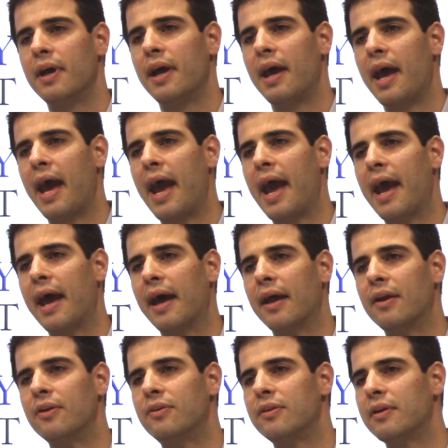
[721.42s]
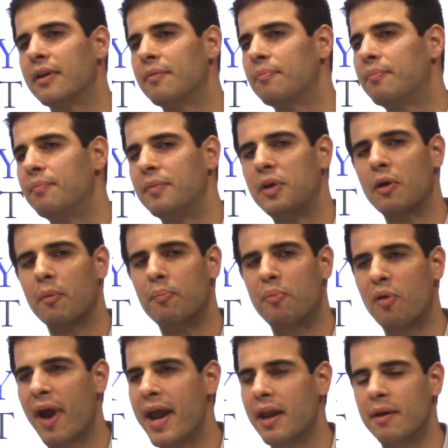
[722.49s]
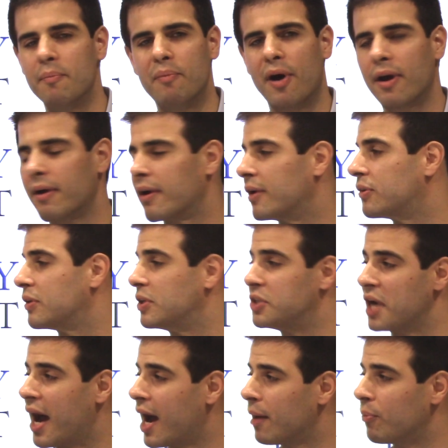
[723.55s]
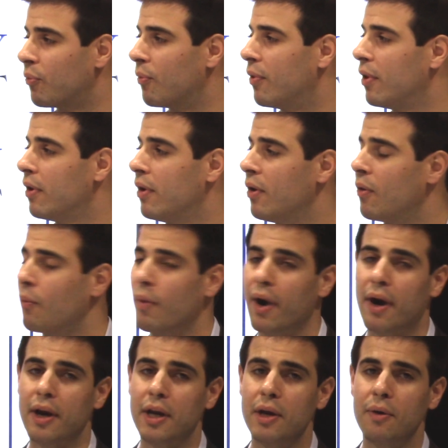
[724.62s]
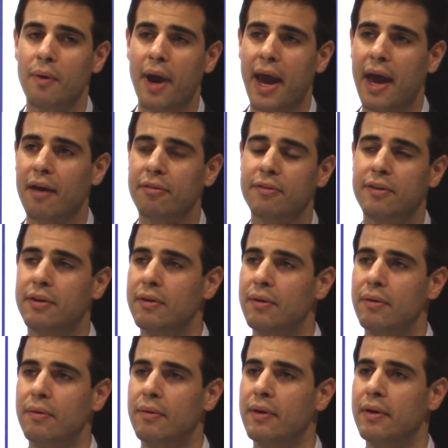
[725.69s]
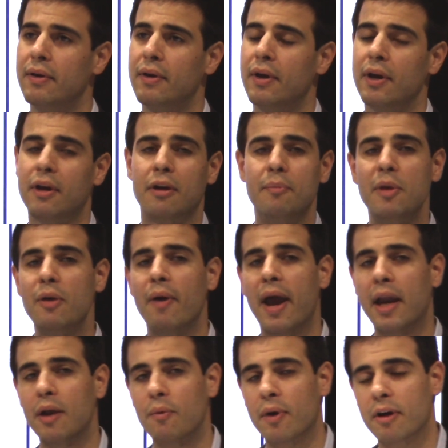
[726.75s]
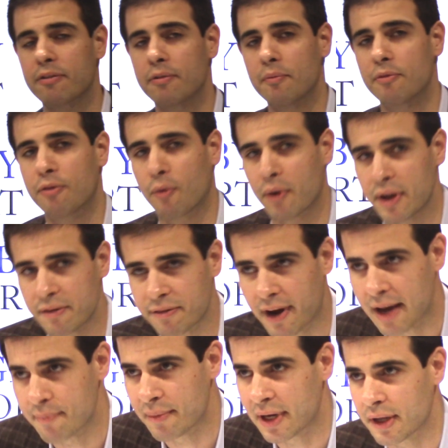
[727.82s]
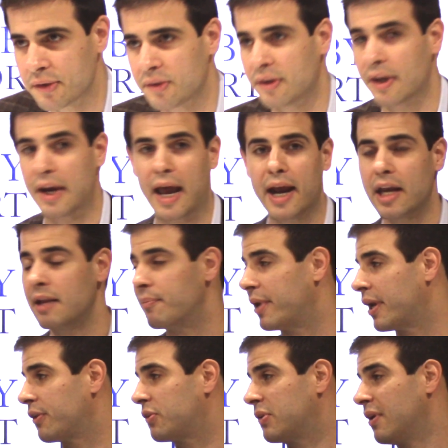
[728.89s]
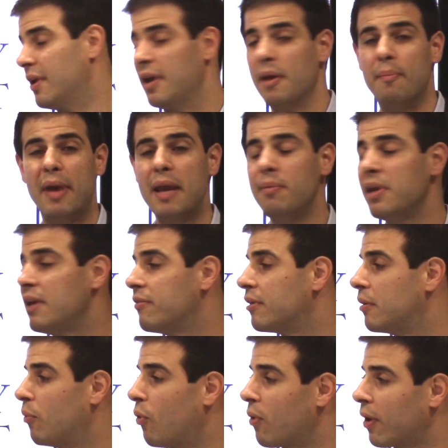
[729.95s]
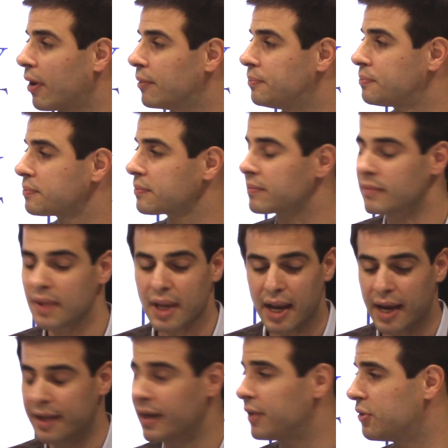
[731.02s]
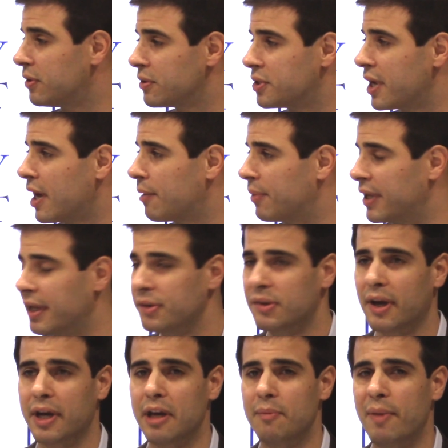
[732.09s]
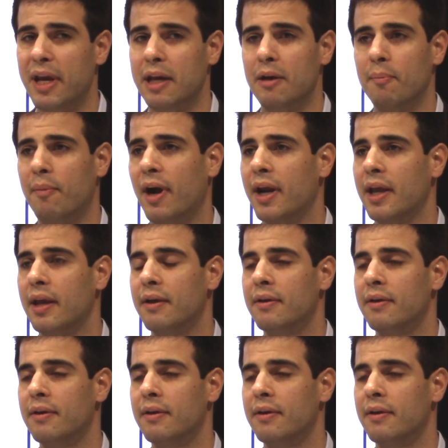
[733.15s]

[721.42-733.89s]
and your bread and butter is a job where you have to commute anywhere from 45 minutes to 90 minutes, maybe even more, and that's your job and that's how you make your money,